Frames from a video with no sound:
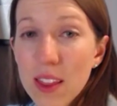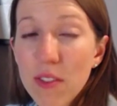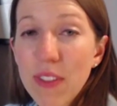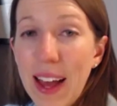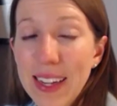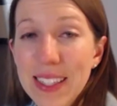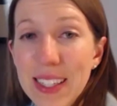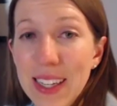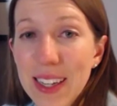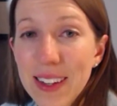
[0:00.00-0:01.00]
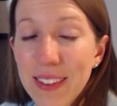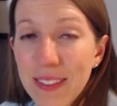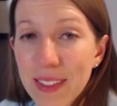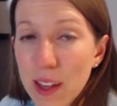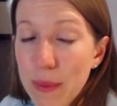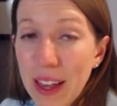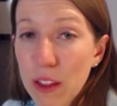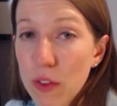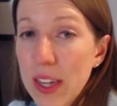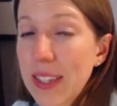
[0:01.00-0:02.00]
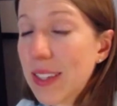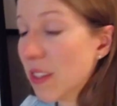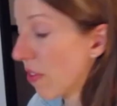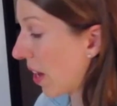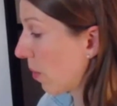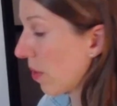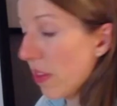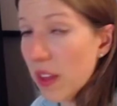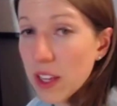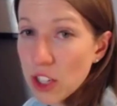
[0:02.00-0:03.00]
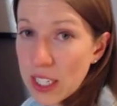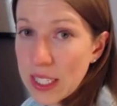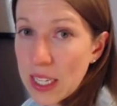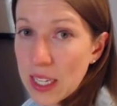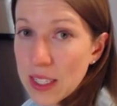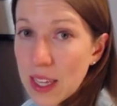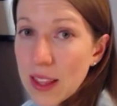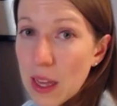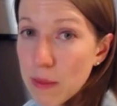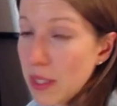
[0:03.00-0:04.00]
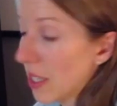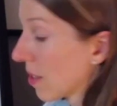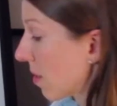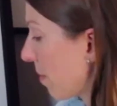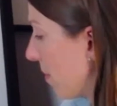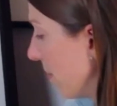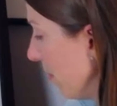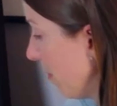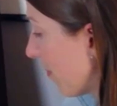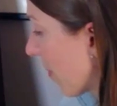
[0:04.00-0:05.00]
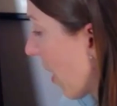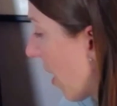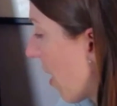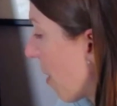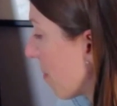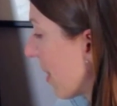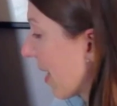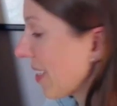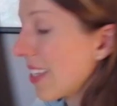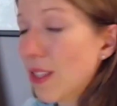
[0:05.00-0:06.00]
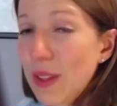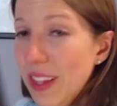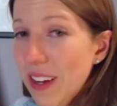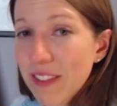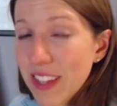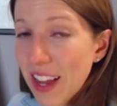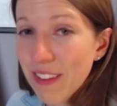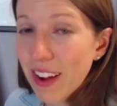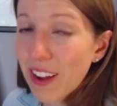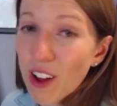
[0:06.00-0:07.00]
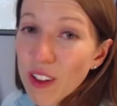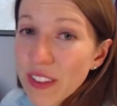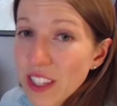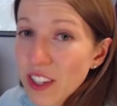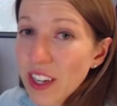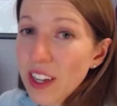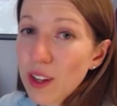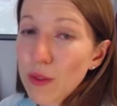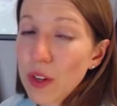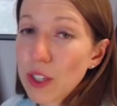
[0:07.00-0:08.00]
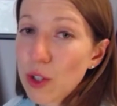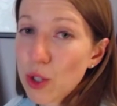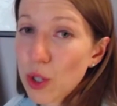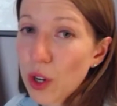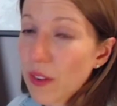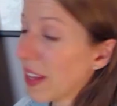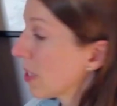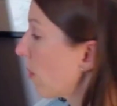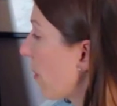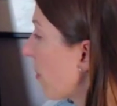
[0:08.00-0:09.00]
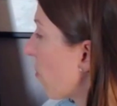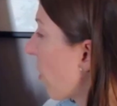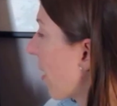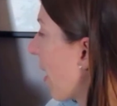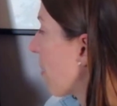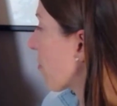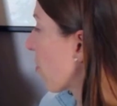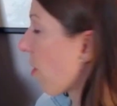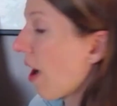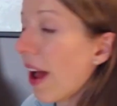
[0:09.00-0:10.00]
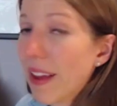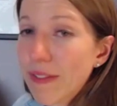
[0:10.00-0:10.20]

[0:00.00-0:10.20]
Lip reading: the flaxseed, the omega-3s. It's fine with the chia seeds and the hemp seeds. But like I said, so at the end of the day, right, all of these are going to convert to sugar, and that's why we want to aim for our high